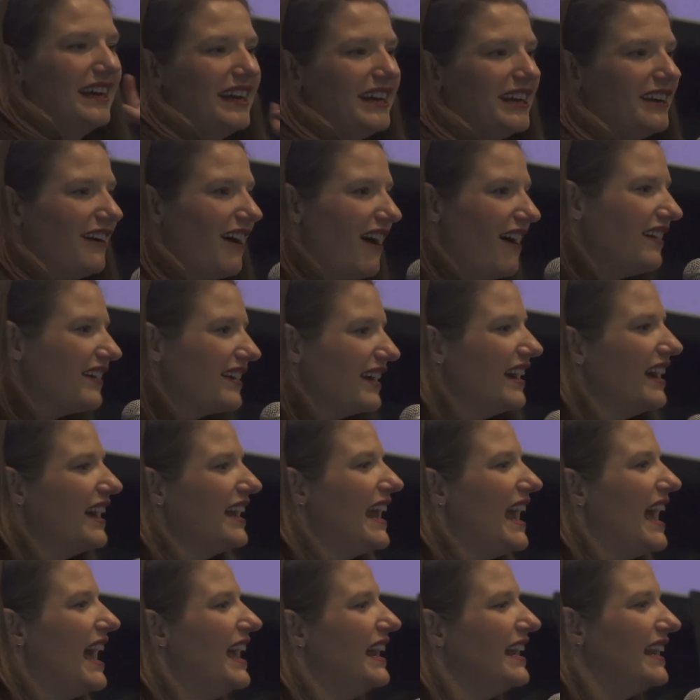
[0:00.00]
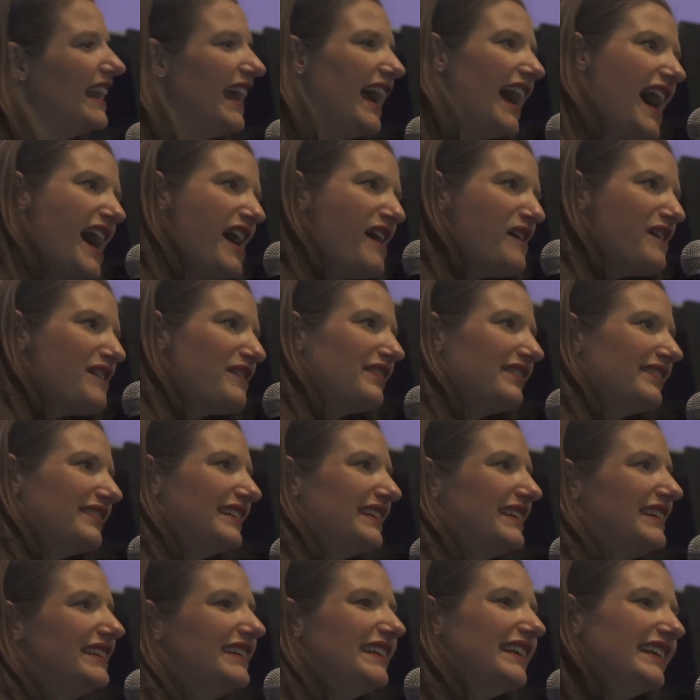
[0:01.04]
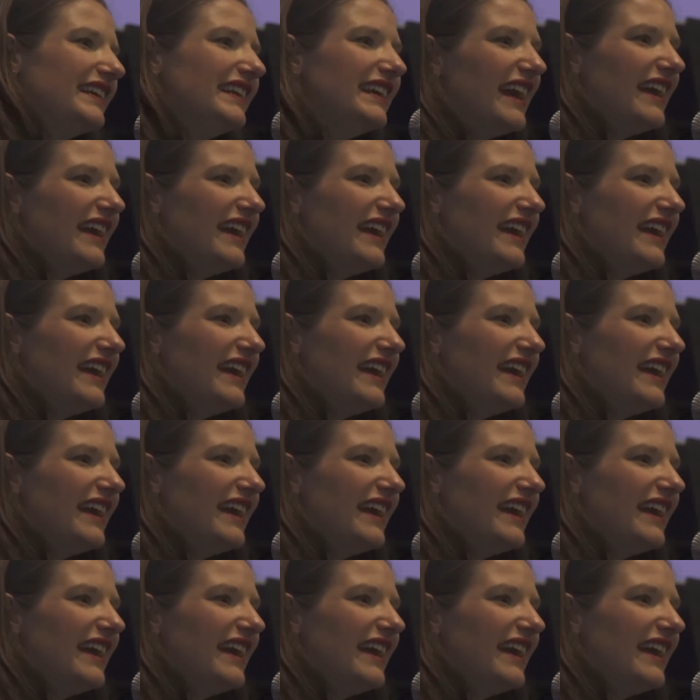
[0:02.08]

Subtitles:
You're all good, and now you need to